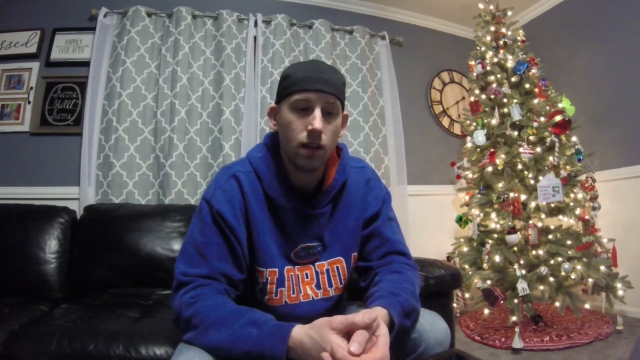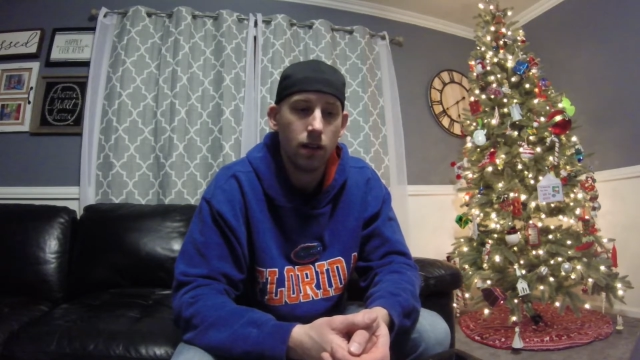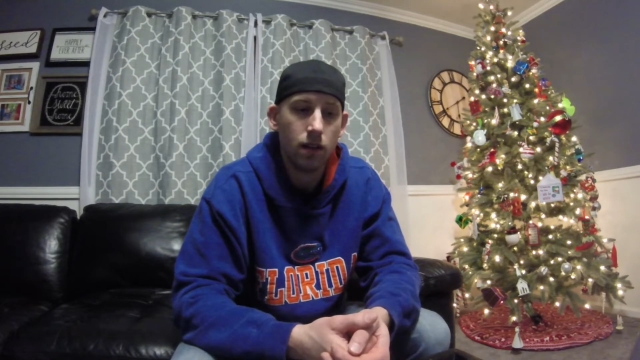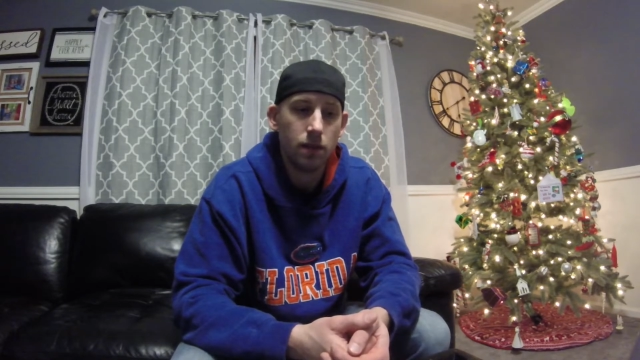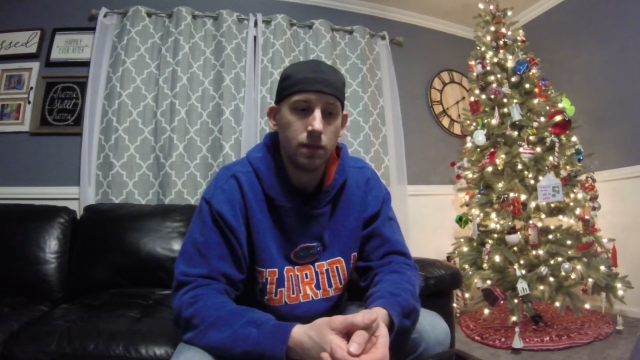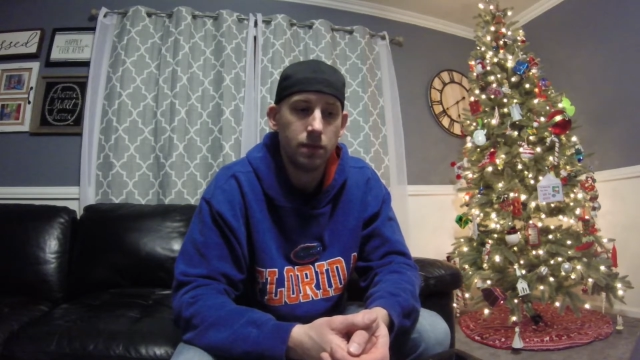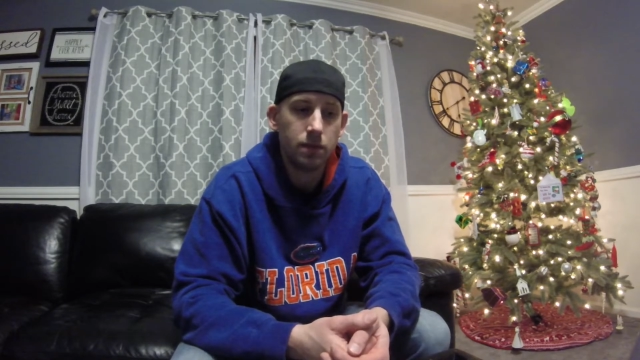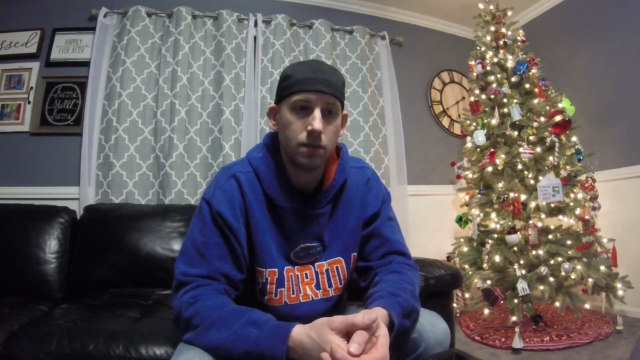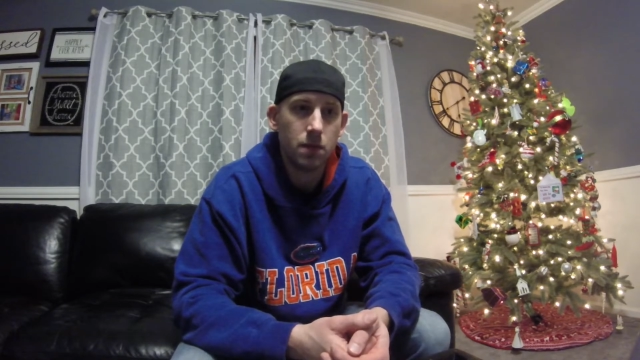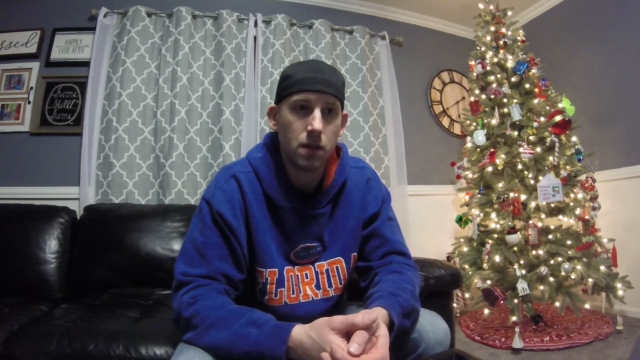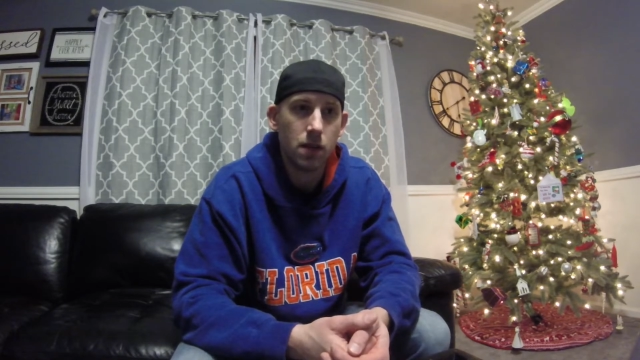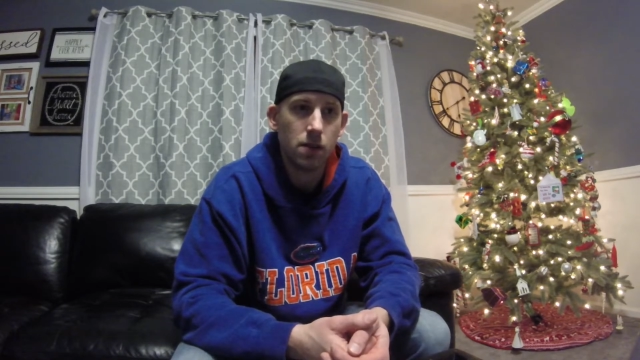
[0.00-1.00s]
Um,
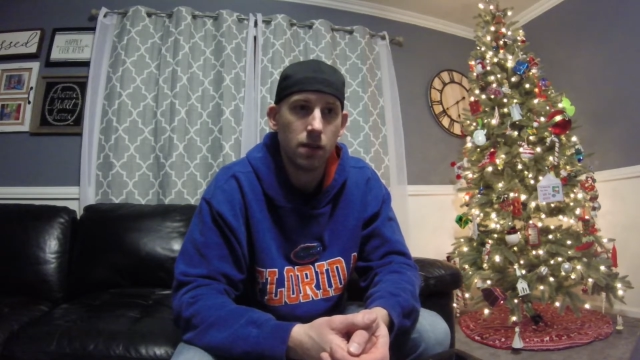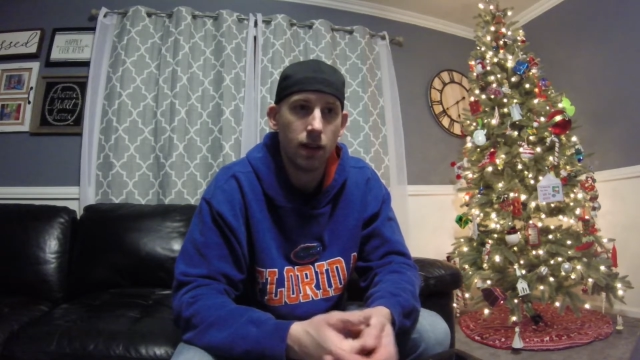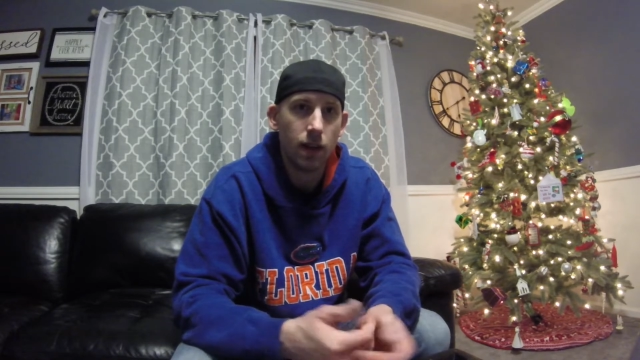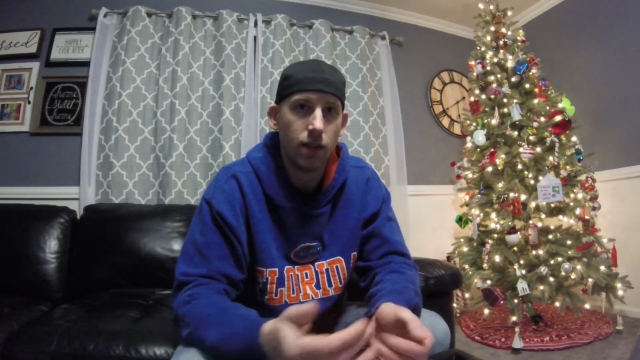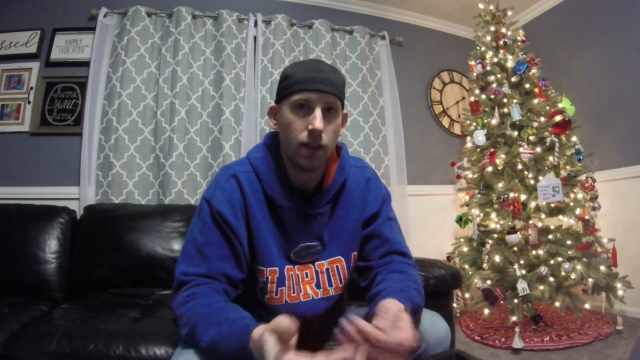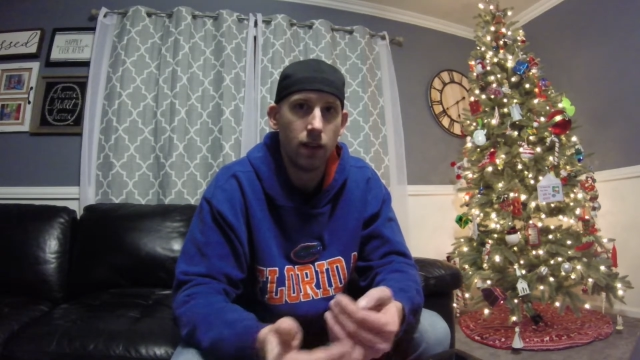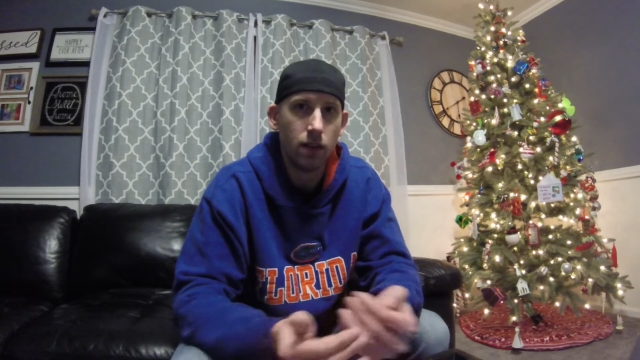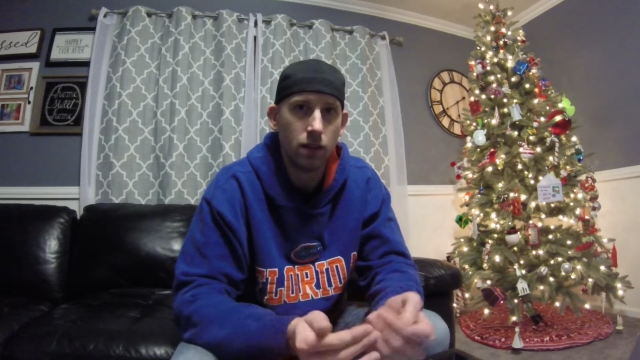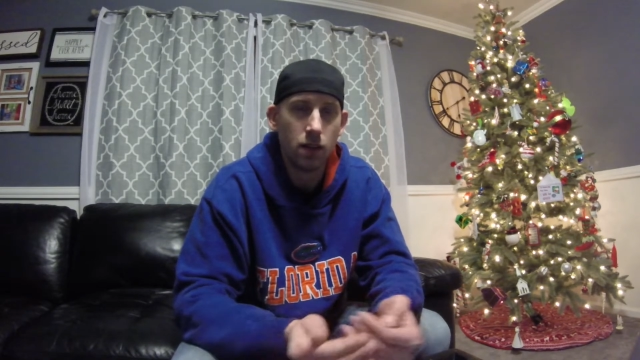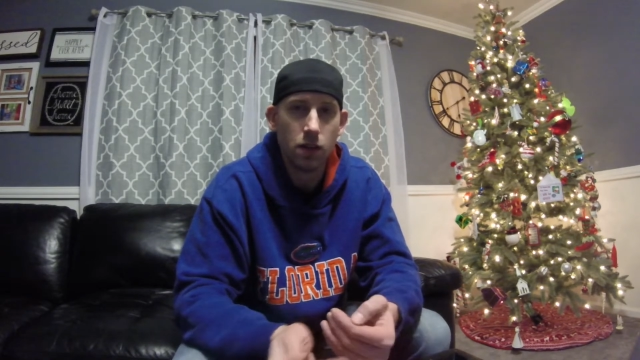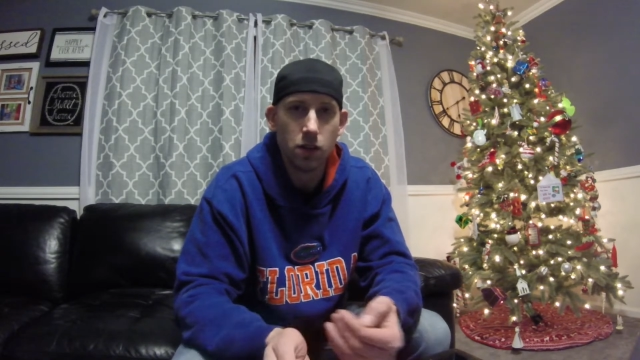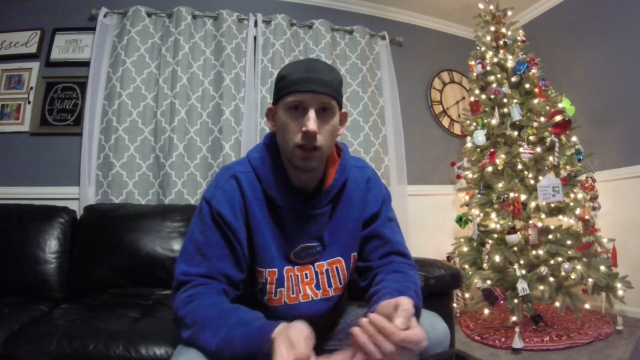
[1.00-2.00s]
because they have
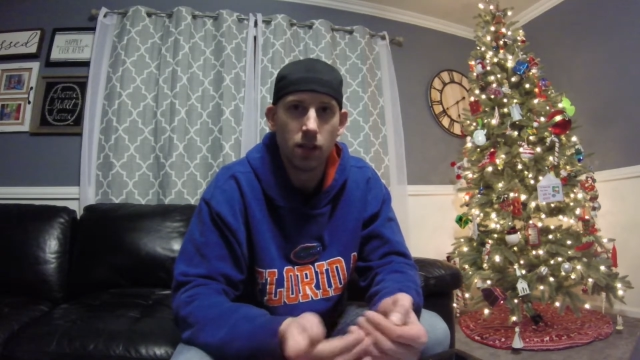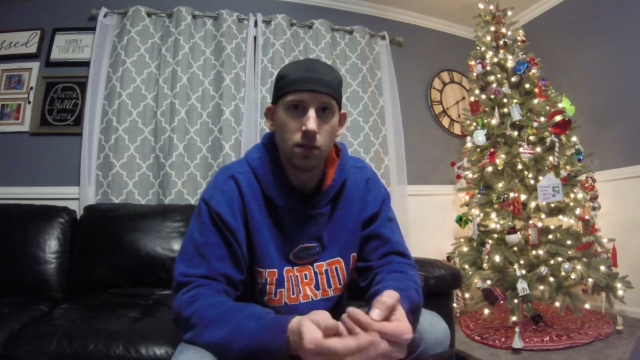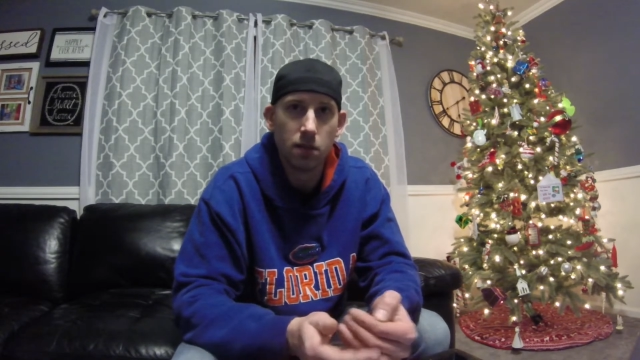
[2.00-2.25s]
that the checks